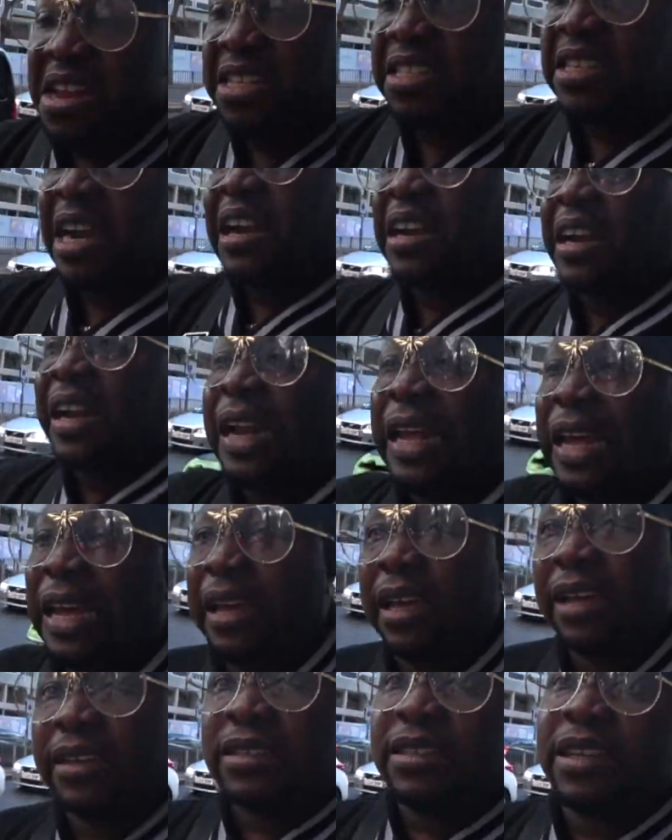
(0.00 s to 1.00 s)

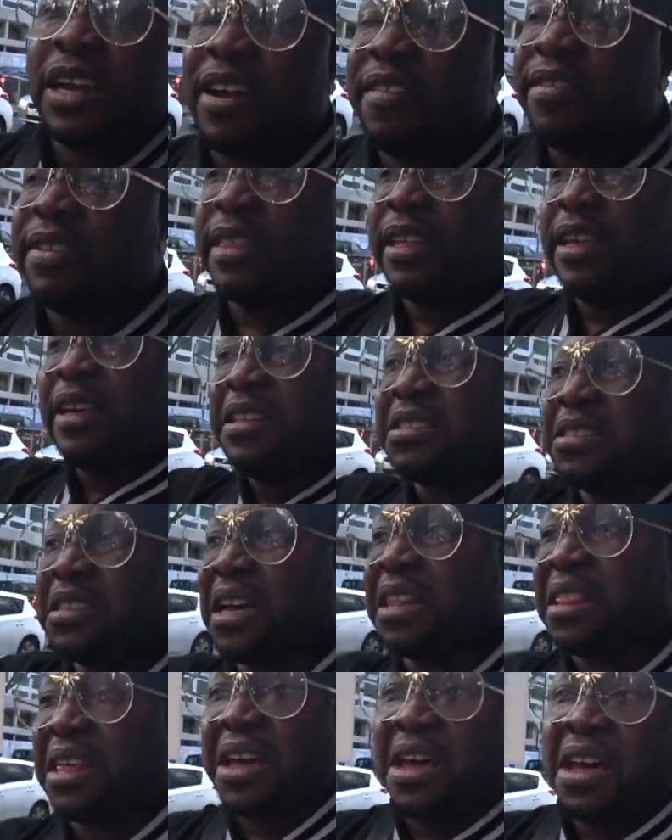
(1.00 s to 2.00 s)
chandeliers and everything
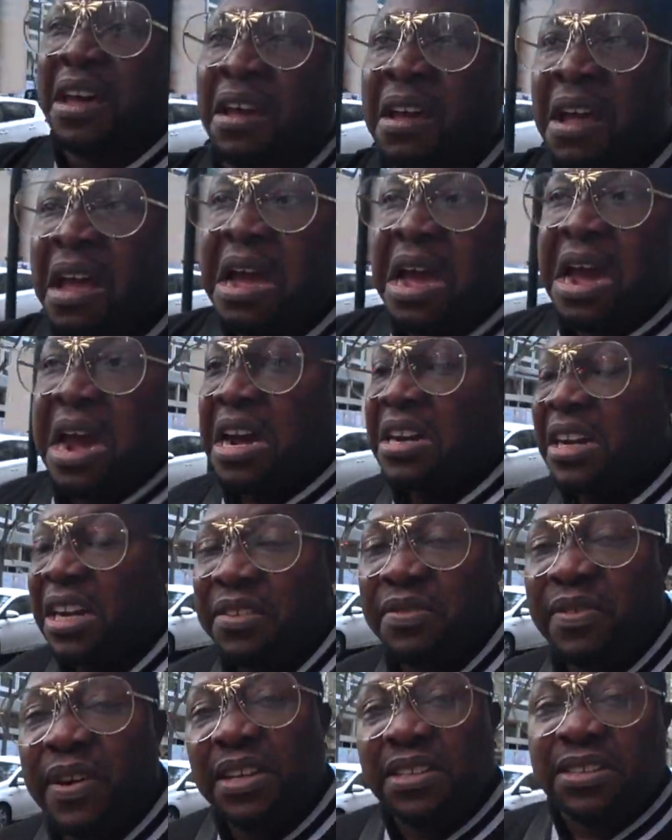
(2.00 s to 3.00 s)
inside there at the
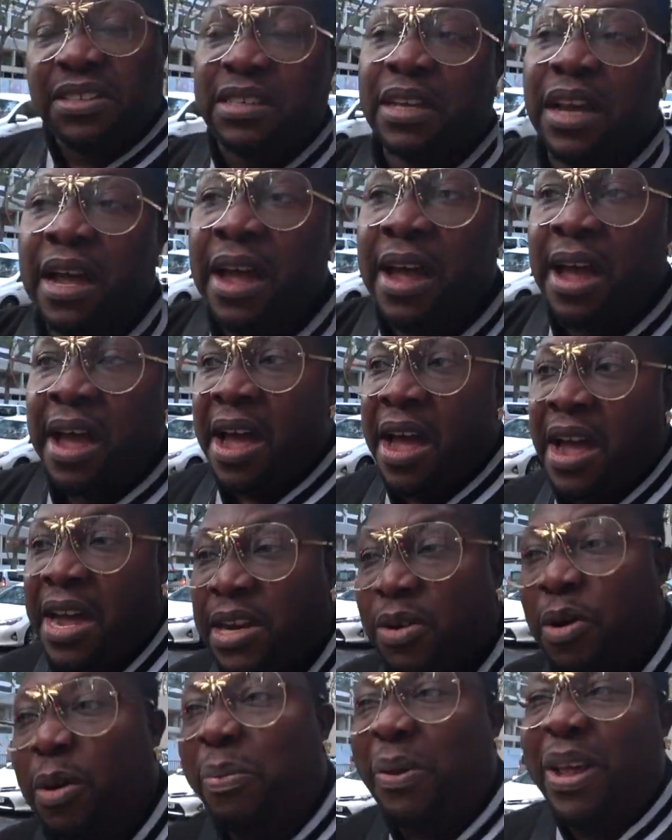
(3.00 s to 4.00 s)
event.
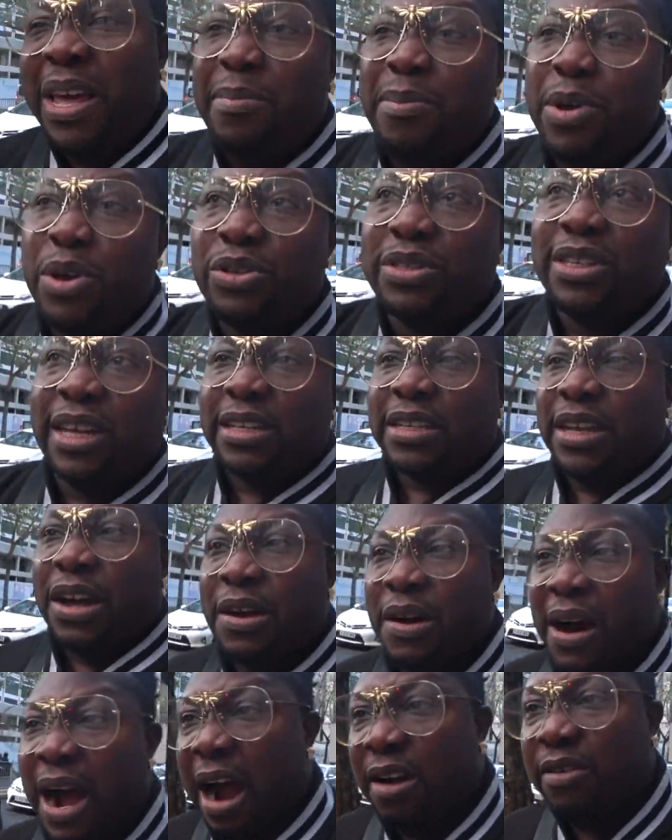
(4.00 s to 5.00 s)
They were playing music,
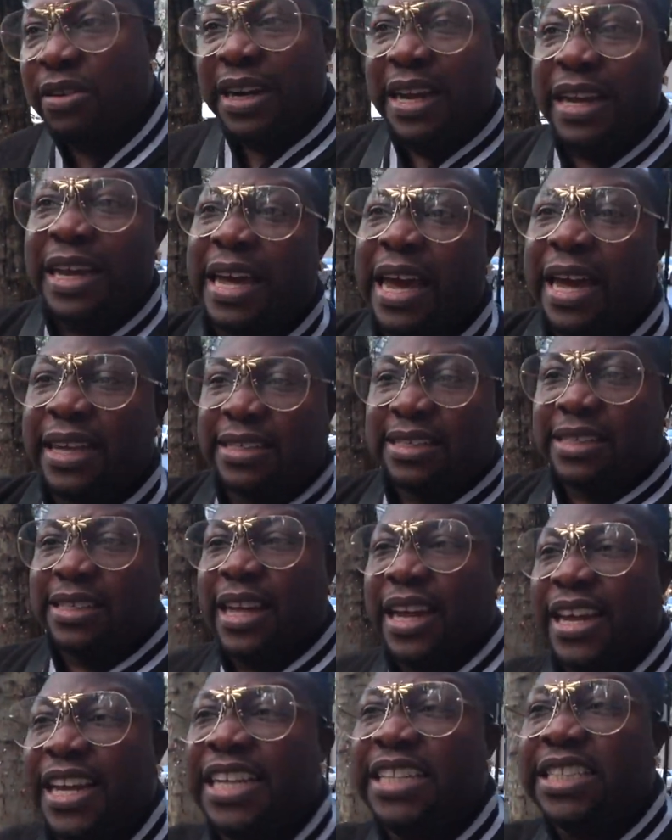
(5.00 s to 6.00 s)
so I couldn't get
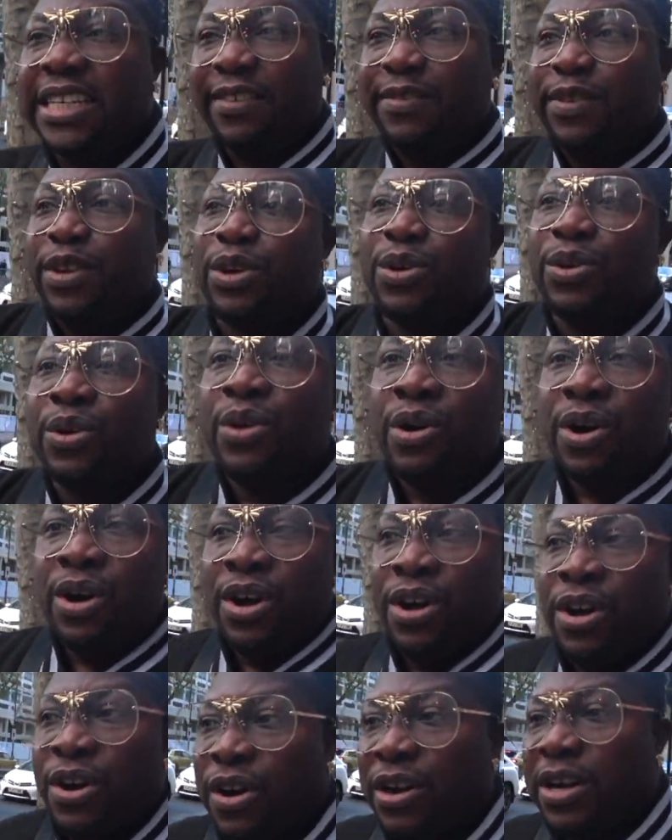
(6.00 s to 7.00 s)
the interview
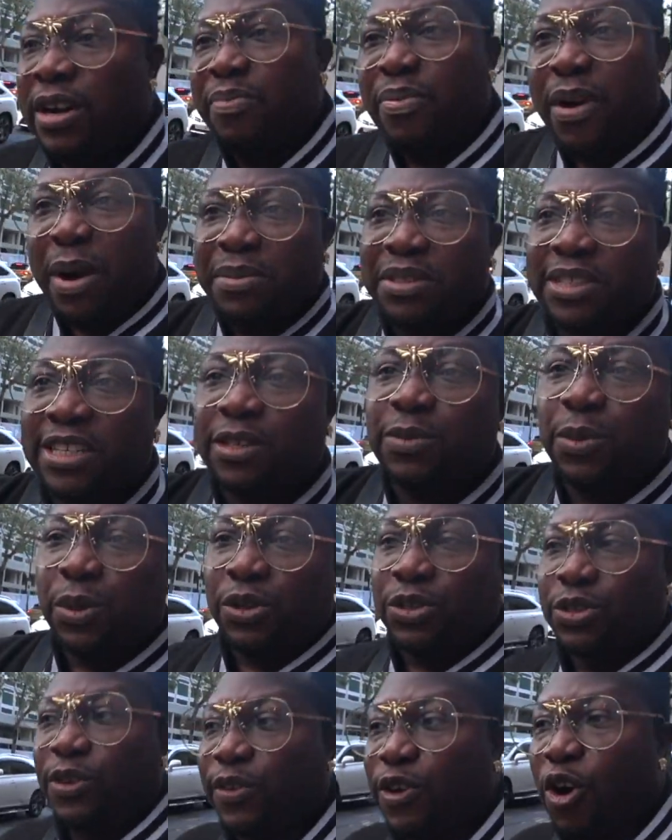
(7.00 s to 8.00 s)
on the premises
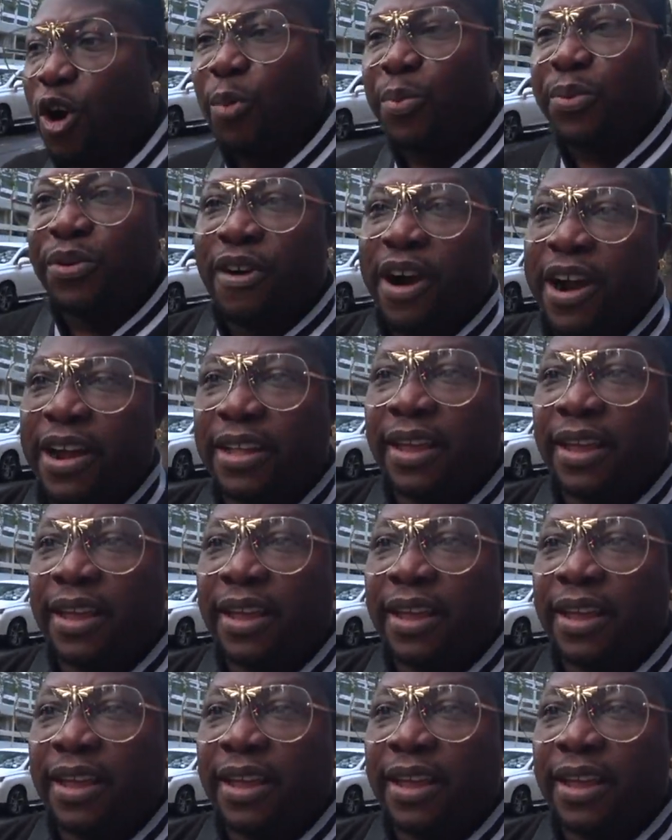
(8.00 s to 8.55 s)
because of copyright.